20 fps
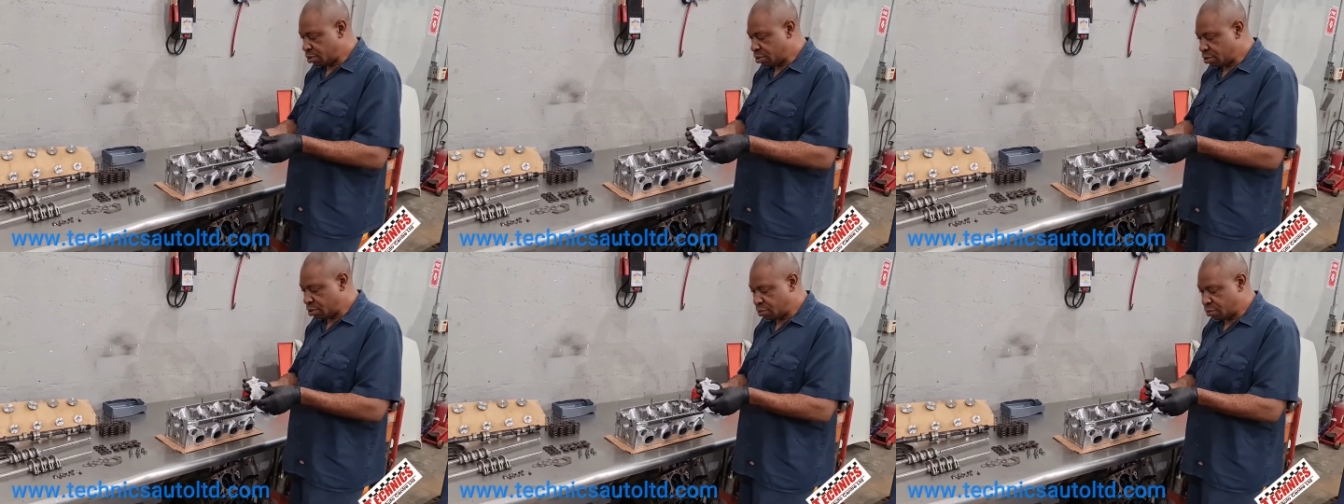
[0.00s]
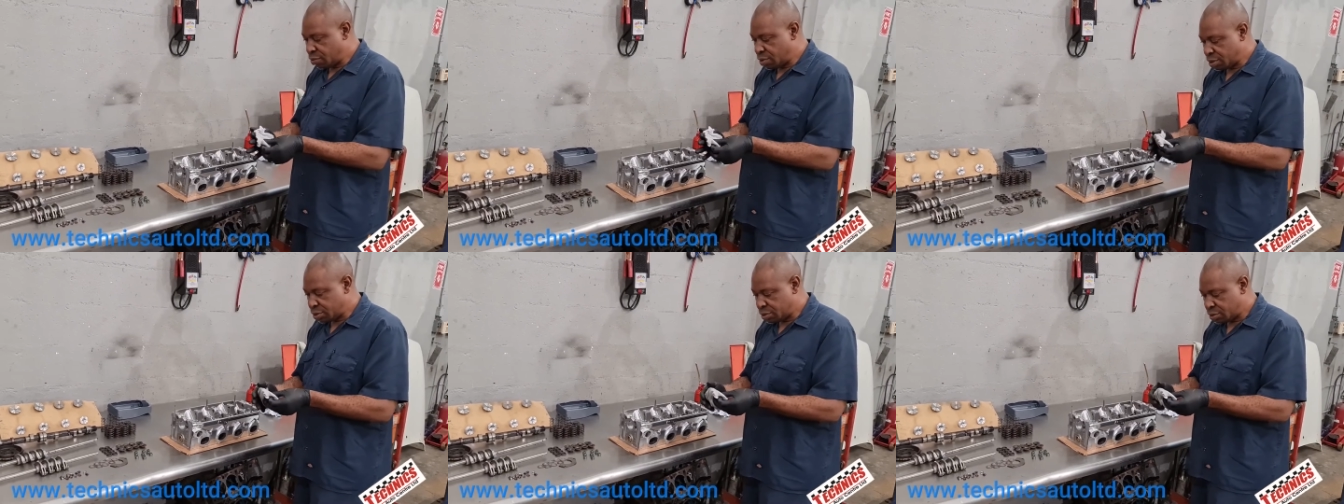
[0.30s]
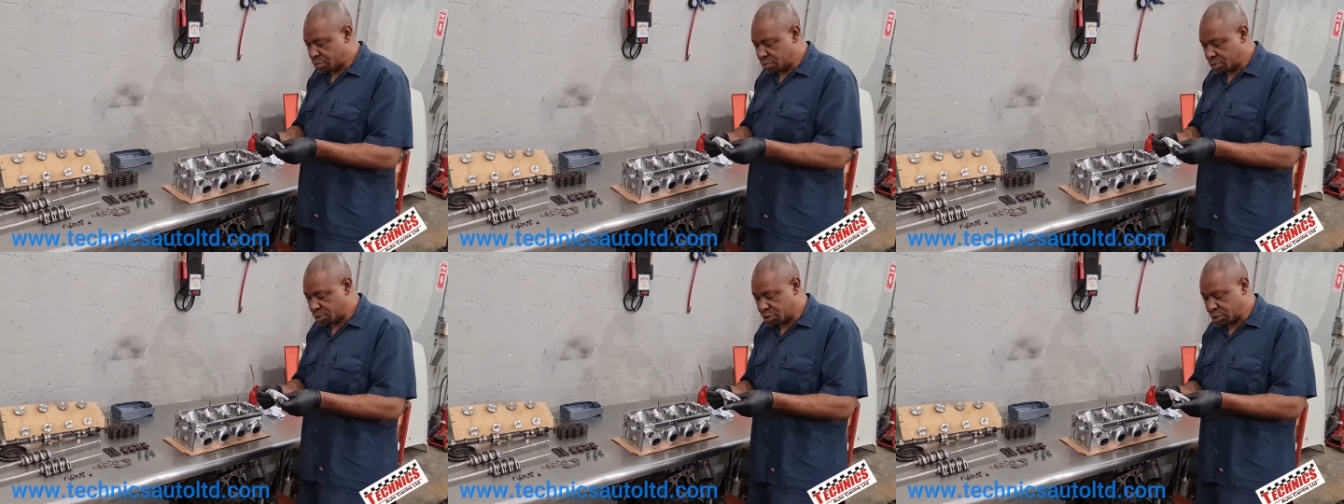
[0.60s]
don't want too
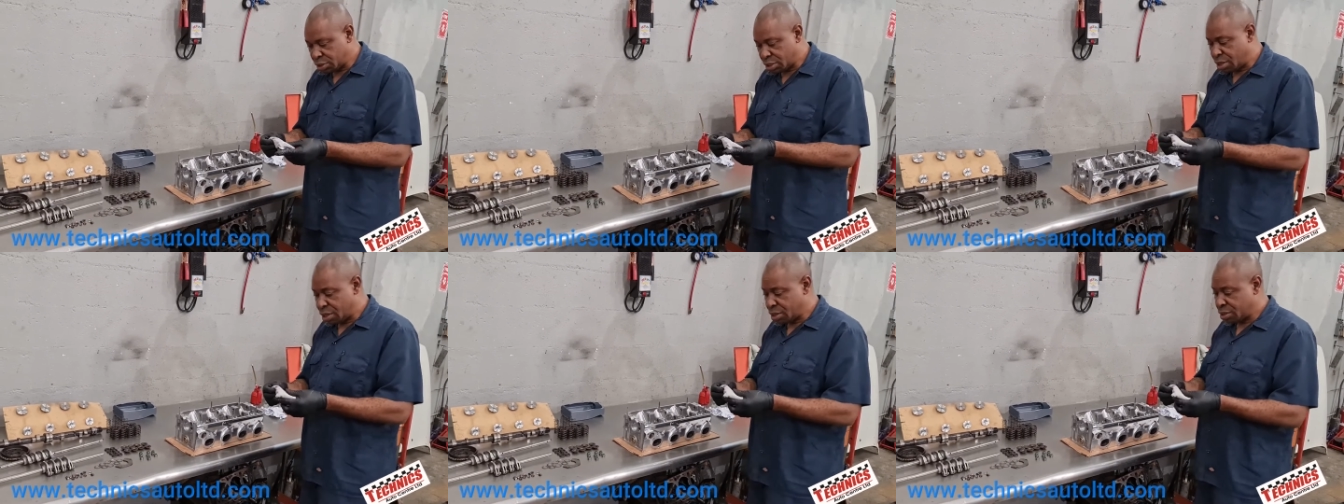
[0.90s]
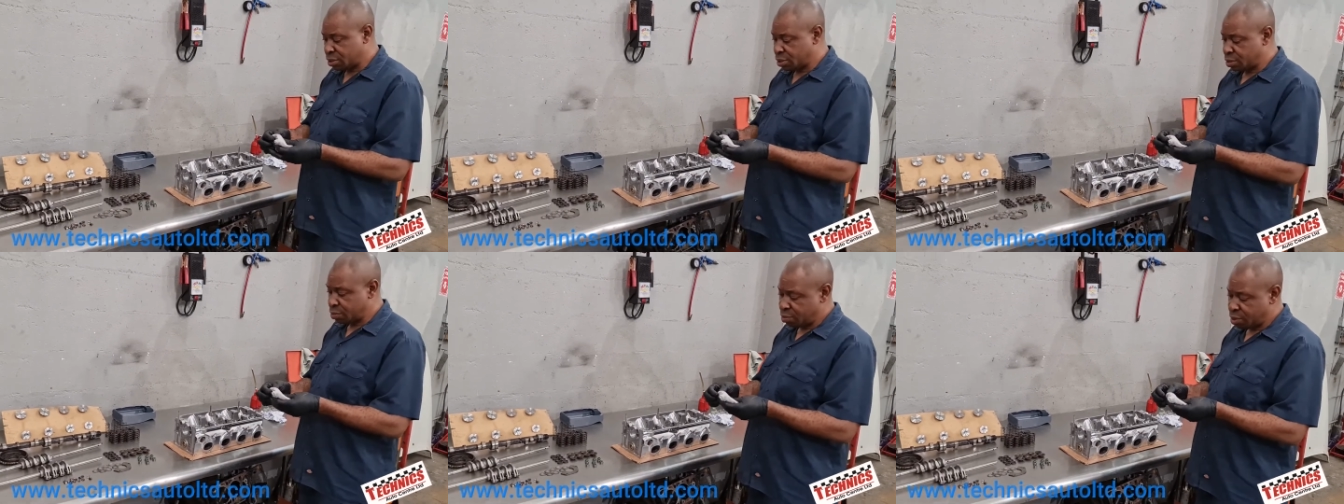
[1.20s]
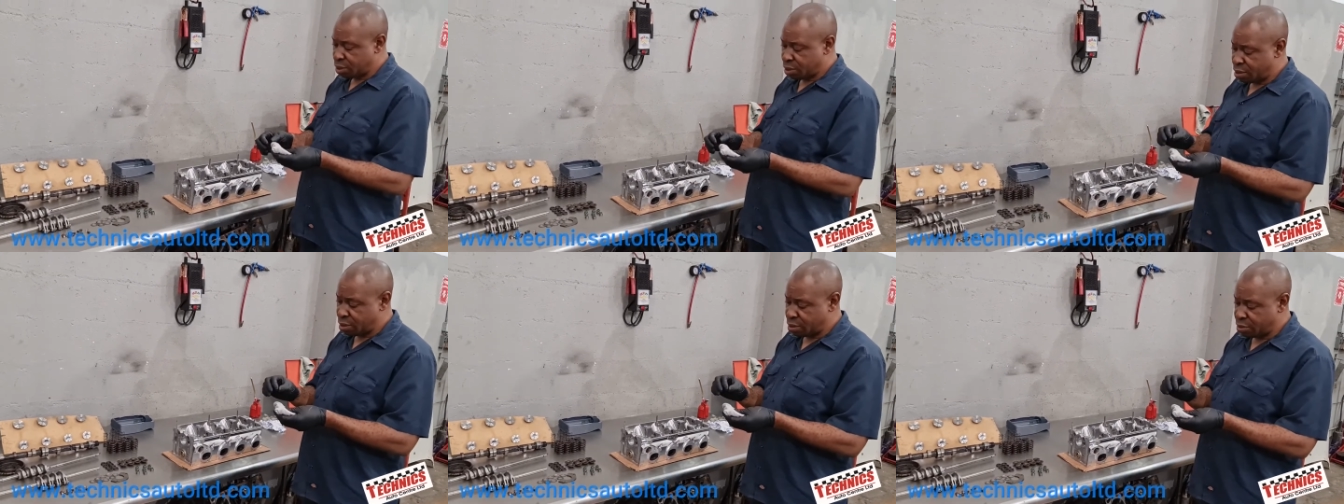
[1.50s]
much cotton
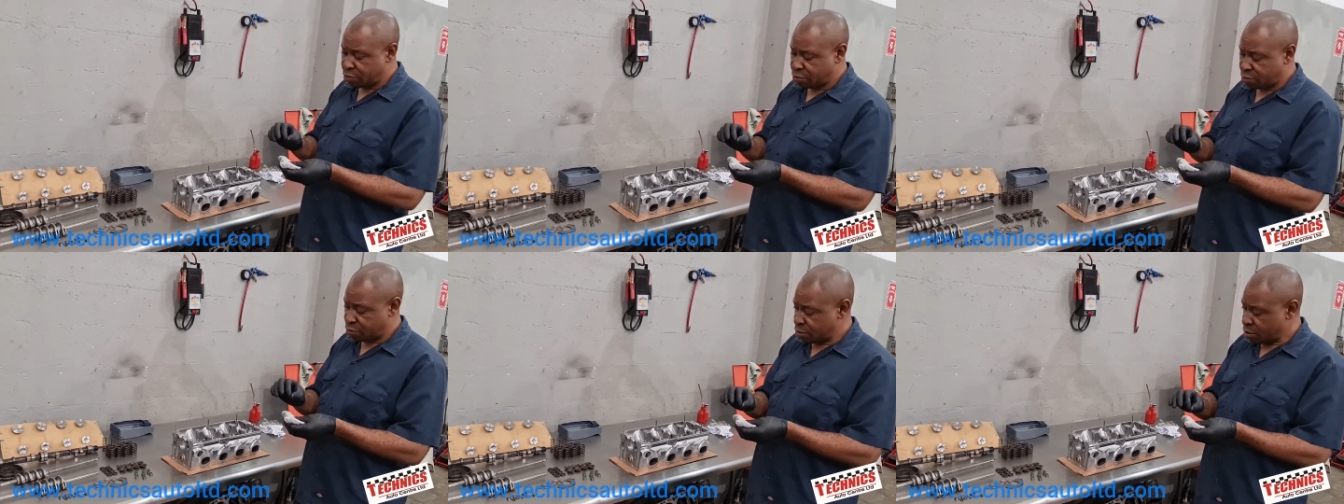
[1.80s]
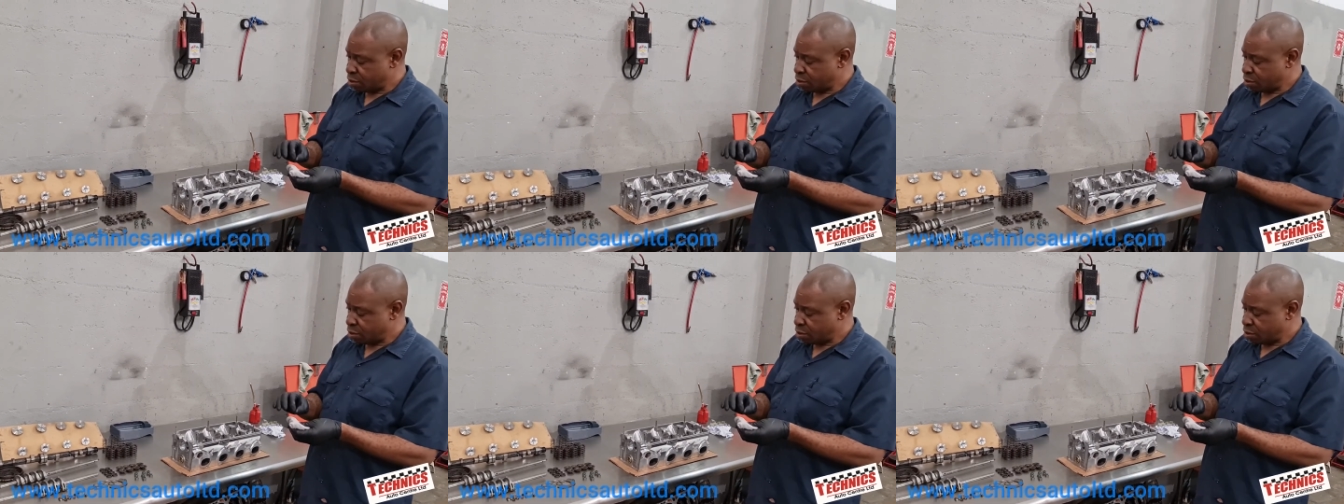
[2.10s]
because